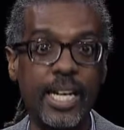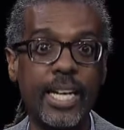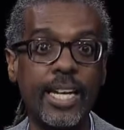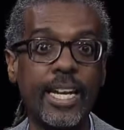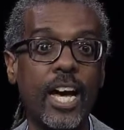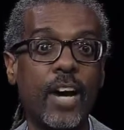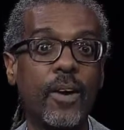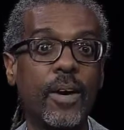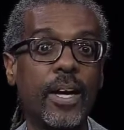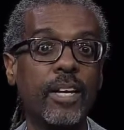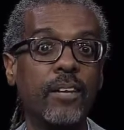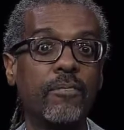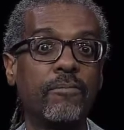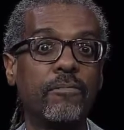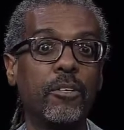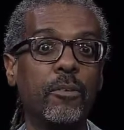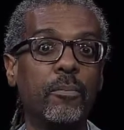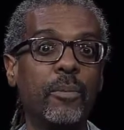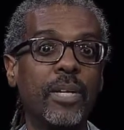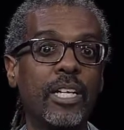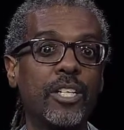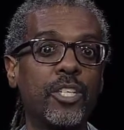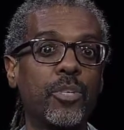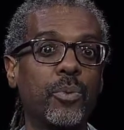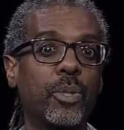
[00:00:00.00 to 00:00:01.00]
Now, in a few
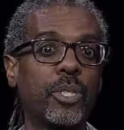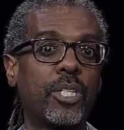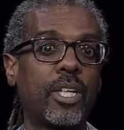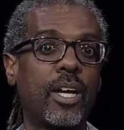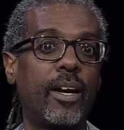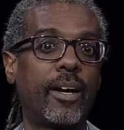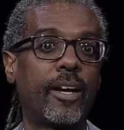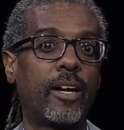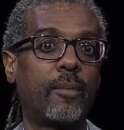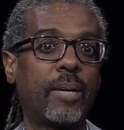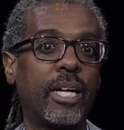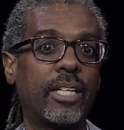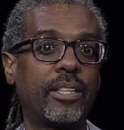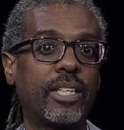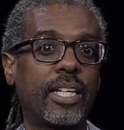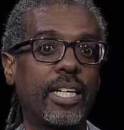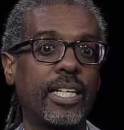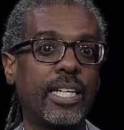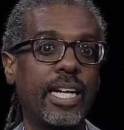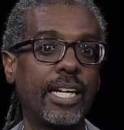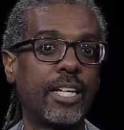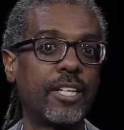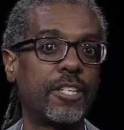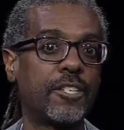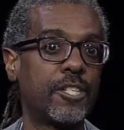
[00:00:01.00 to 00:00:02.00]
minutes, we'll talk about the
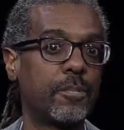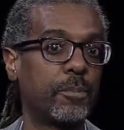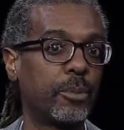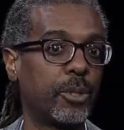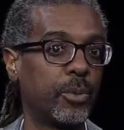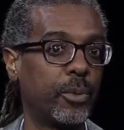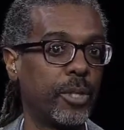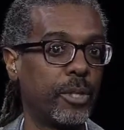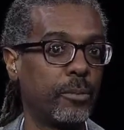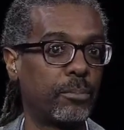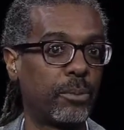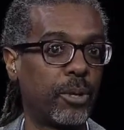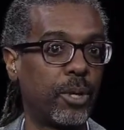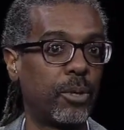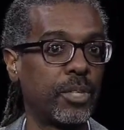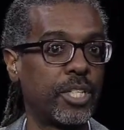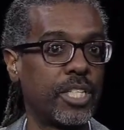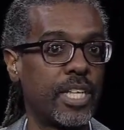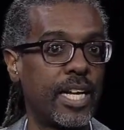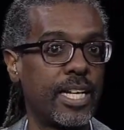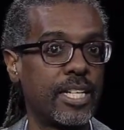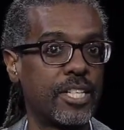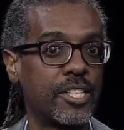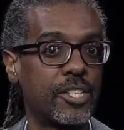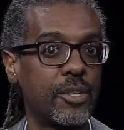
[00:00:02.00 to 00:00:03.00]
connections between
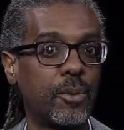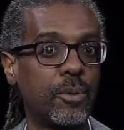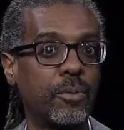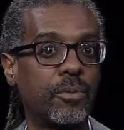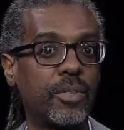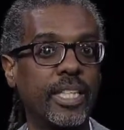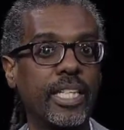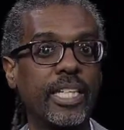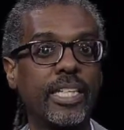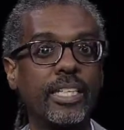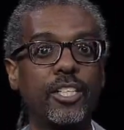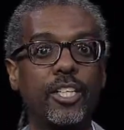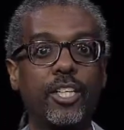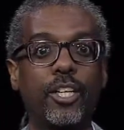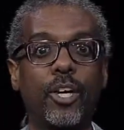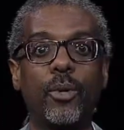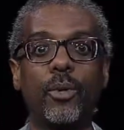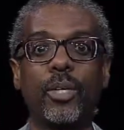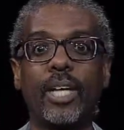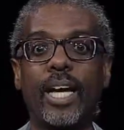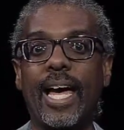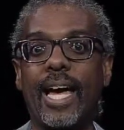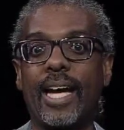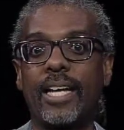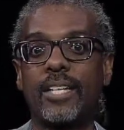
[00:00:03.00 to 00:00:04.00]
protests over the
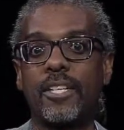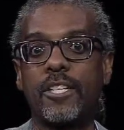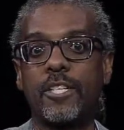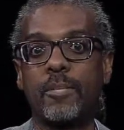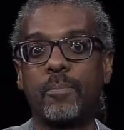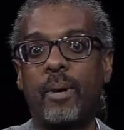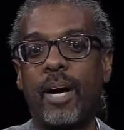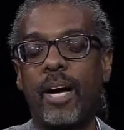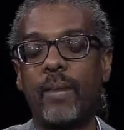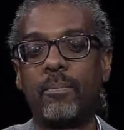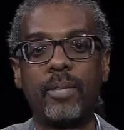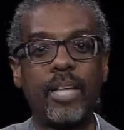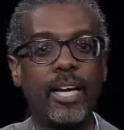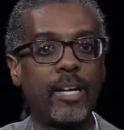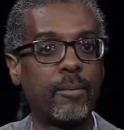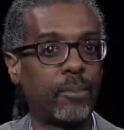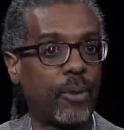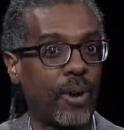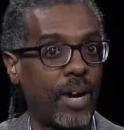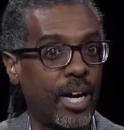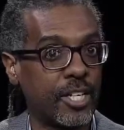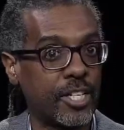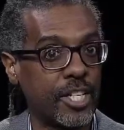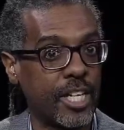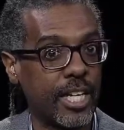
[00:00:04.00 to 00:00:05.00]
Dakota Access Pipeline
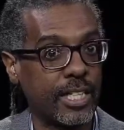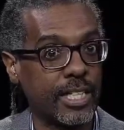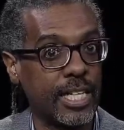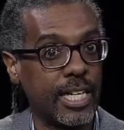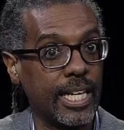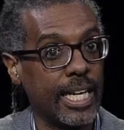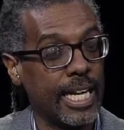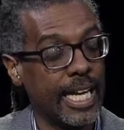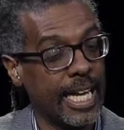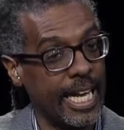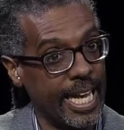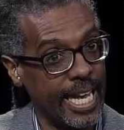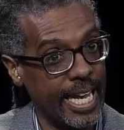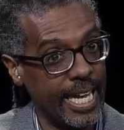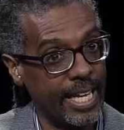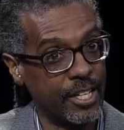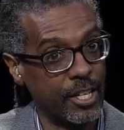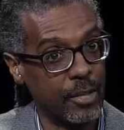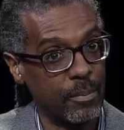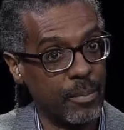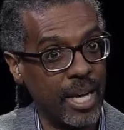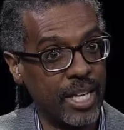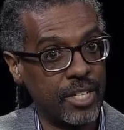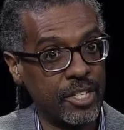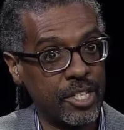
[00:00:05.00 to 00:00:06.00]
Project and New
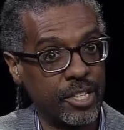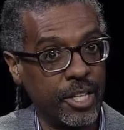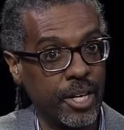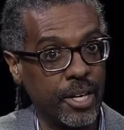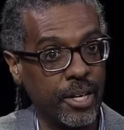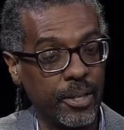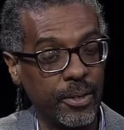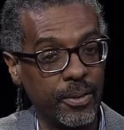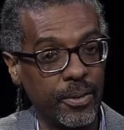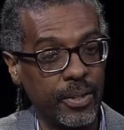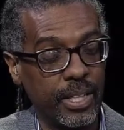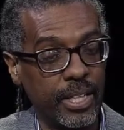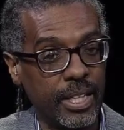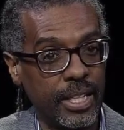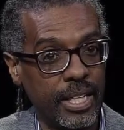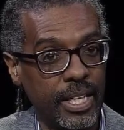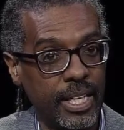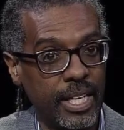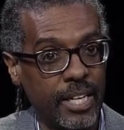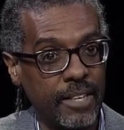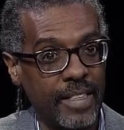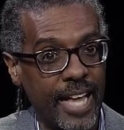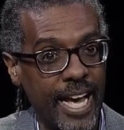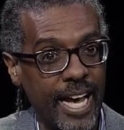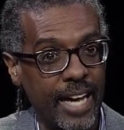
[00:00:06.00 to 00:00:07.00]
Mexico.
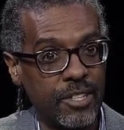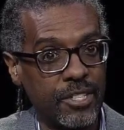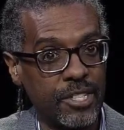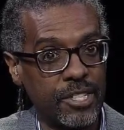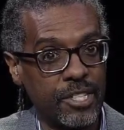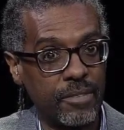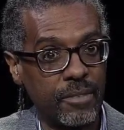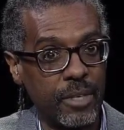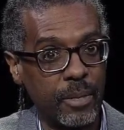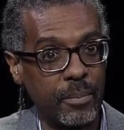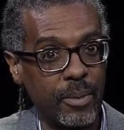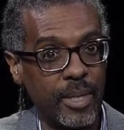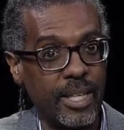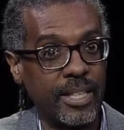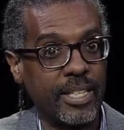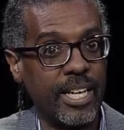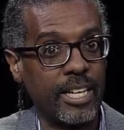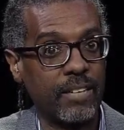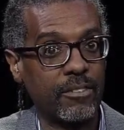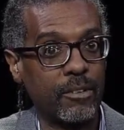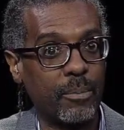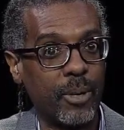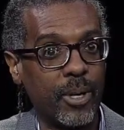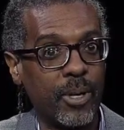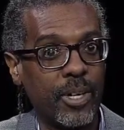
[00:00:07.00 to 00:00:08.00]
Thousands of
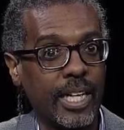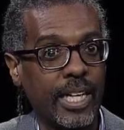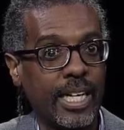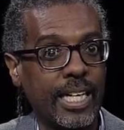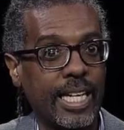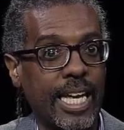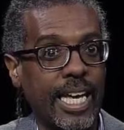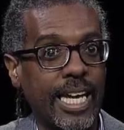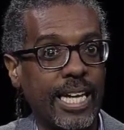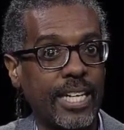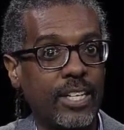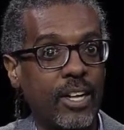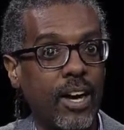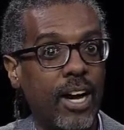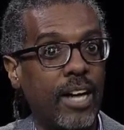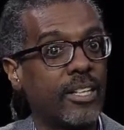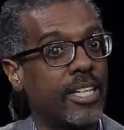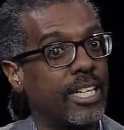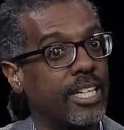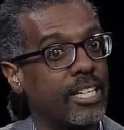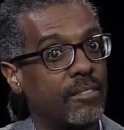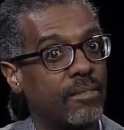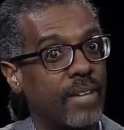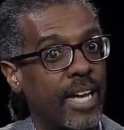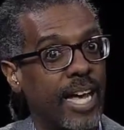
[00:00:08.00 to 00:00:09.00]
Native American and
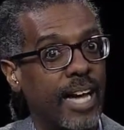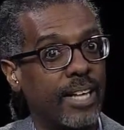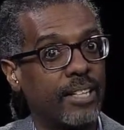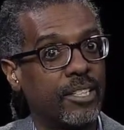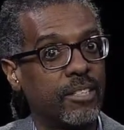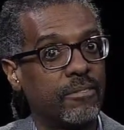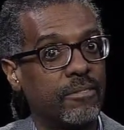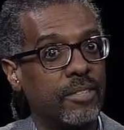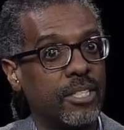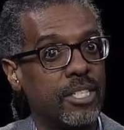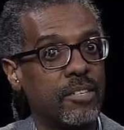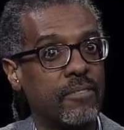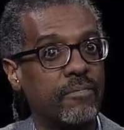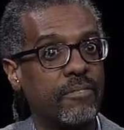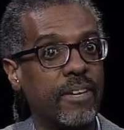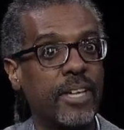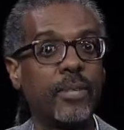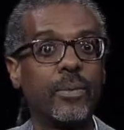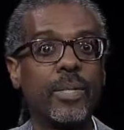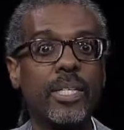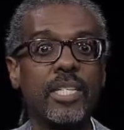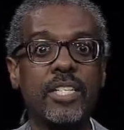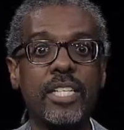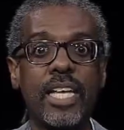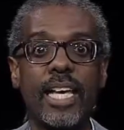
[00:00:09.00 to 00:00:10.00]
non-Native activists,
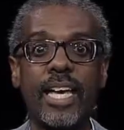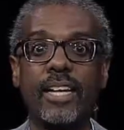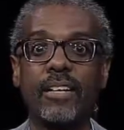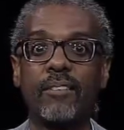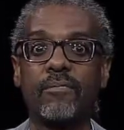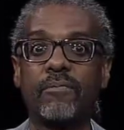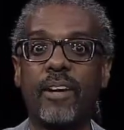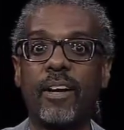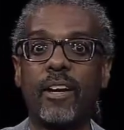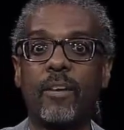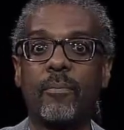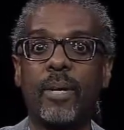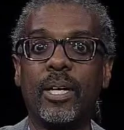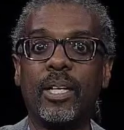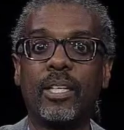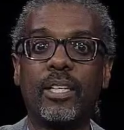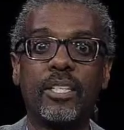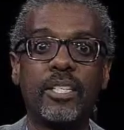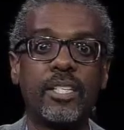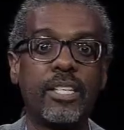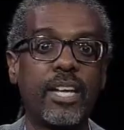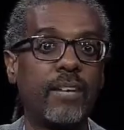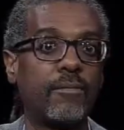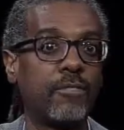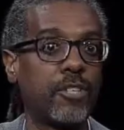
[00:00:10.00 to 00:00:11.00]
veterans, and
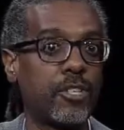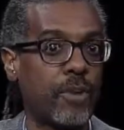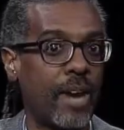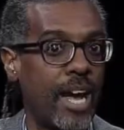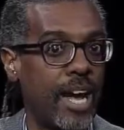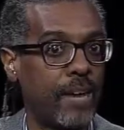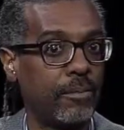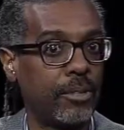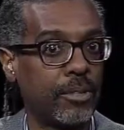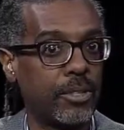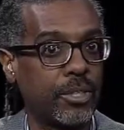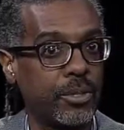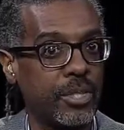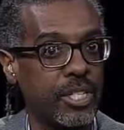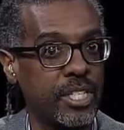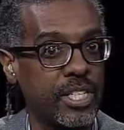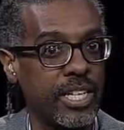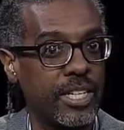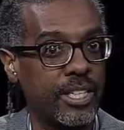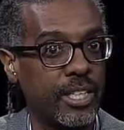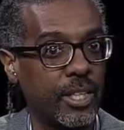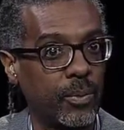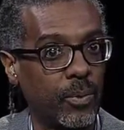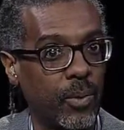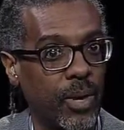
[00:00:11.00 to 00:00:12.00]
environmentalists have traveled to
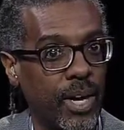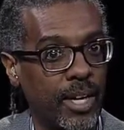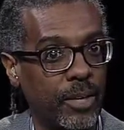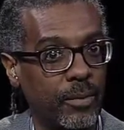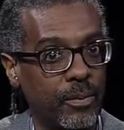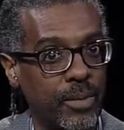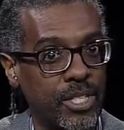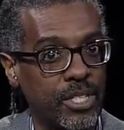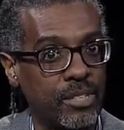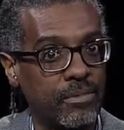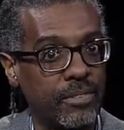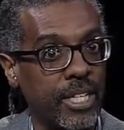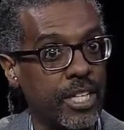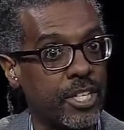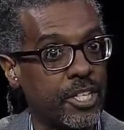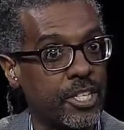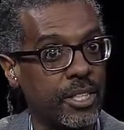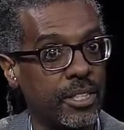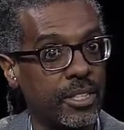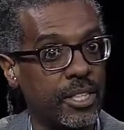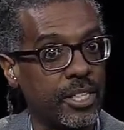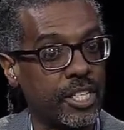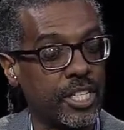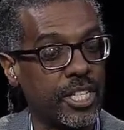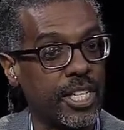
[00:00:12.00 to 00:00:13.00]
Standing Rock Reservation
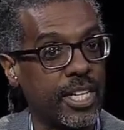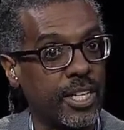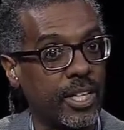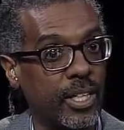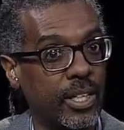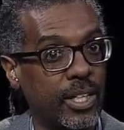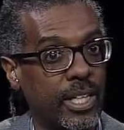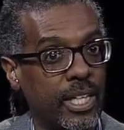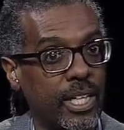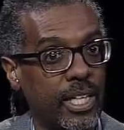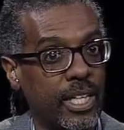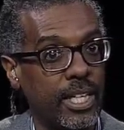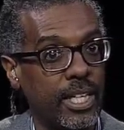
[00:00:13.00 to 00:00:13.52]
this year